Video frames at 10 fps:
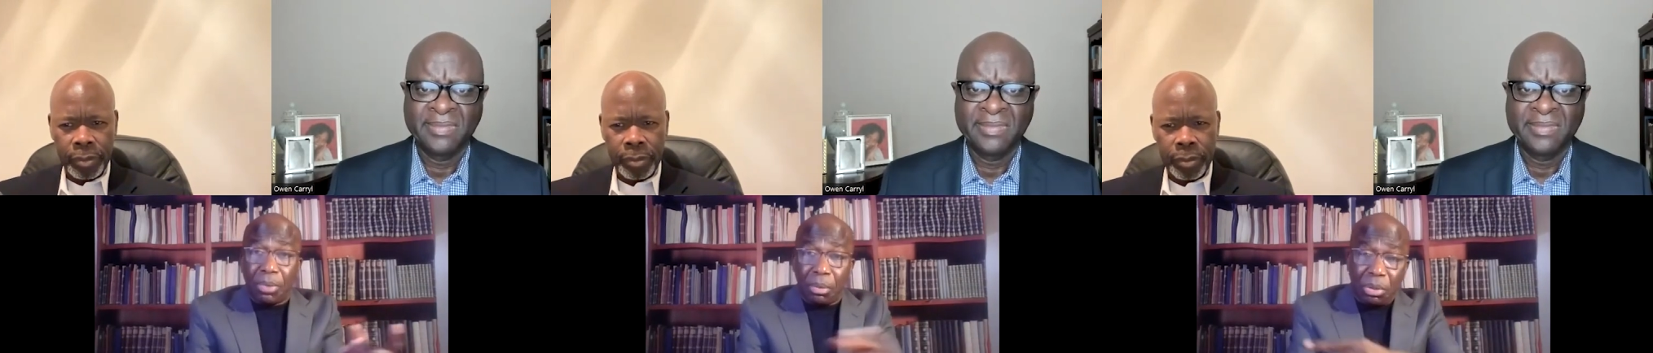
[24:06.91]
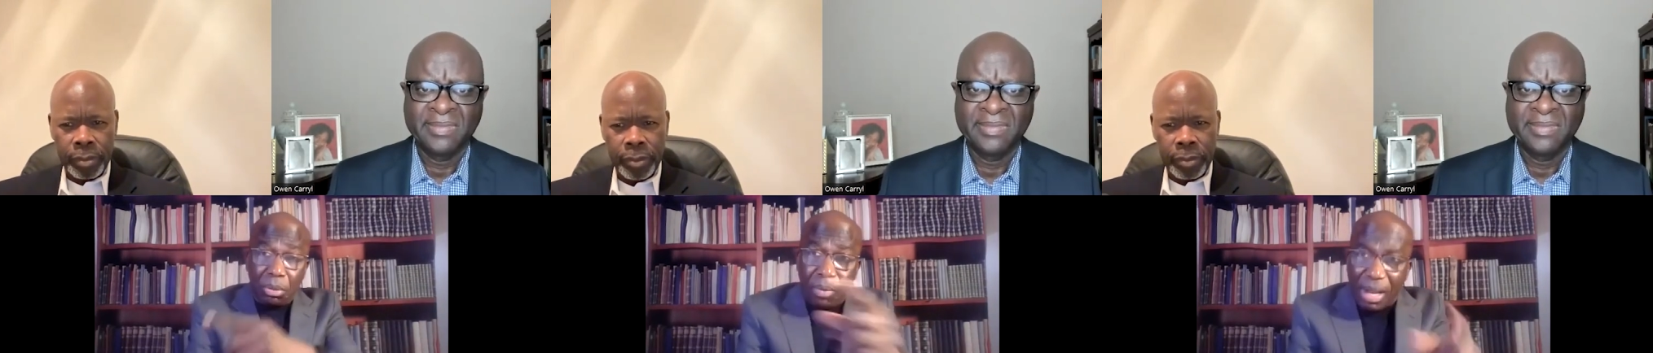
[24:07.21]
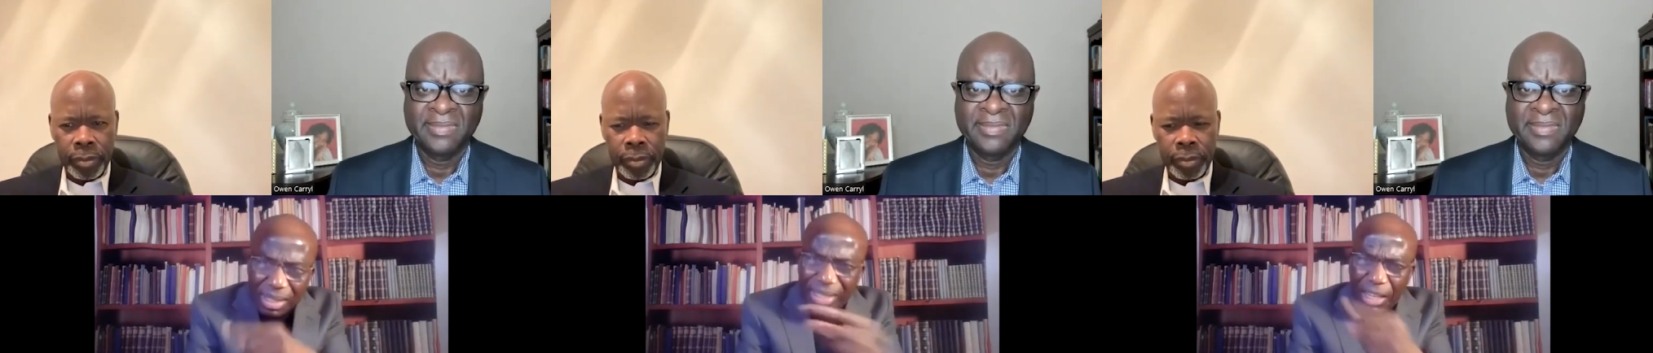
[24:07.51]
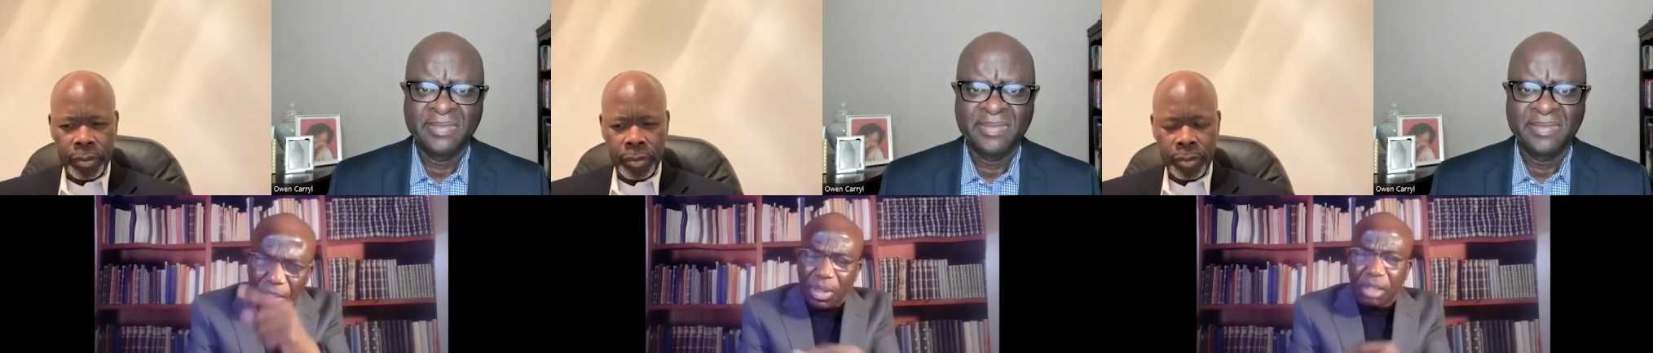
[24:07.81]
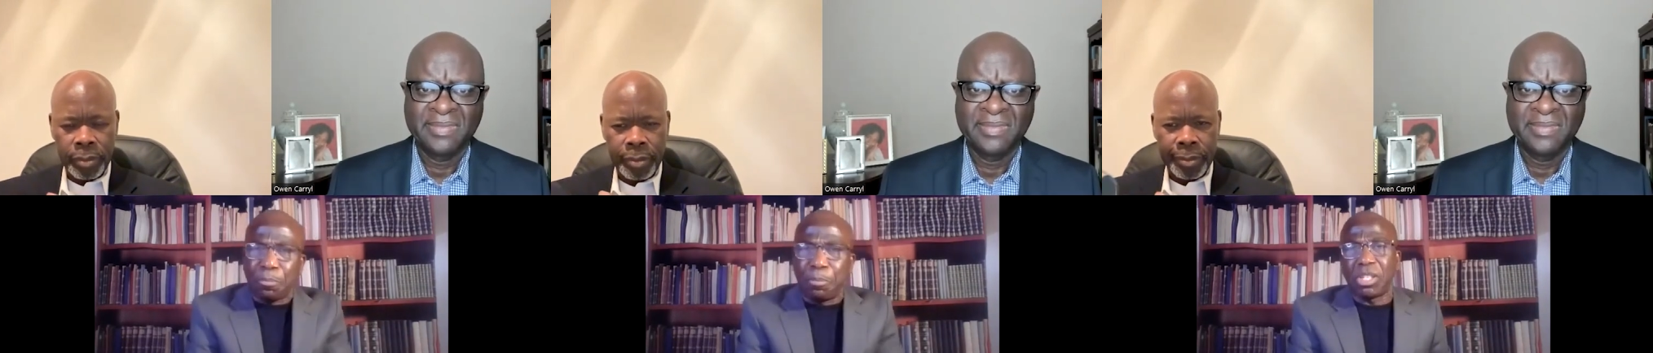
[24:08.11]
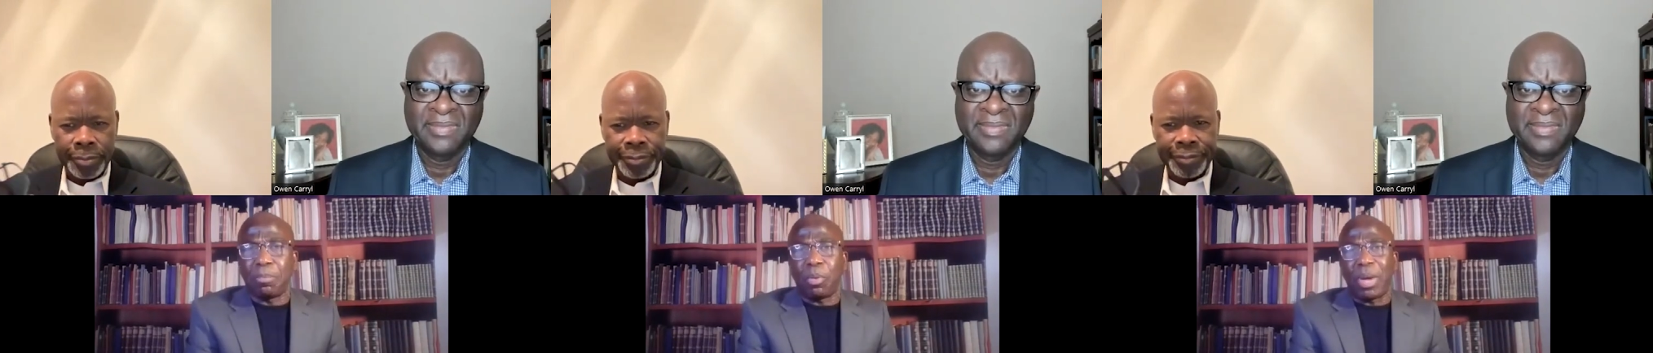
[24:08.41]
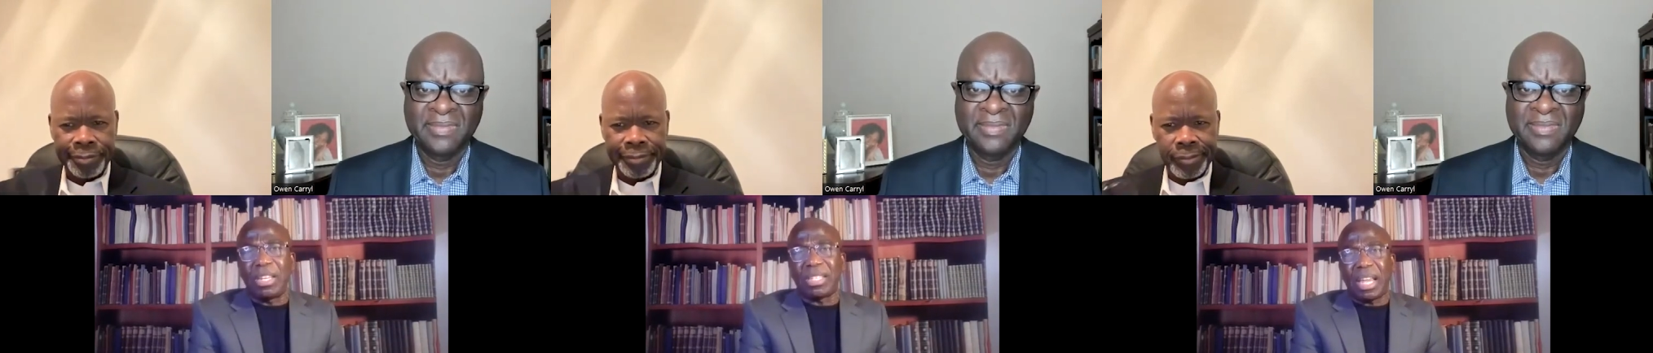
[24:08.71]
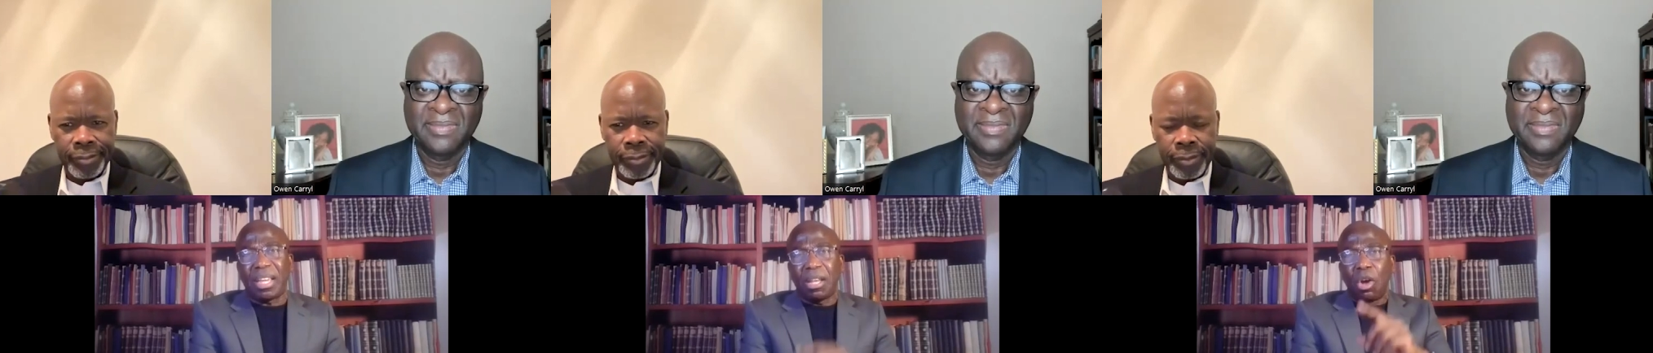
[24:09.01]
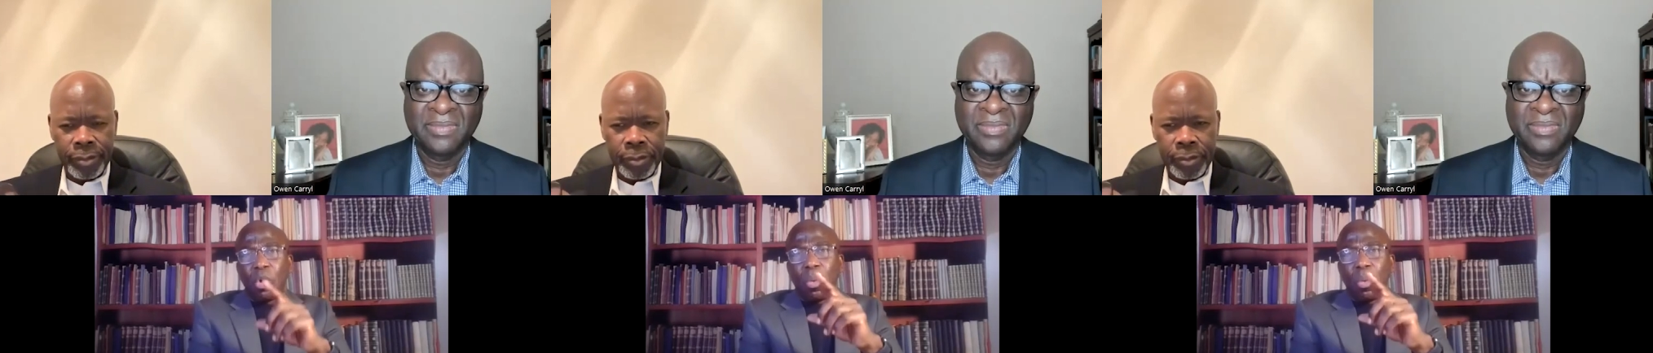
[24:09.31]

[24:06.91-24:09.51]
Speaker 1: to, to resonate with this principle when he said,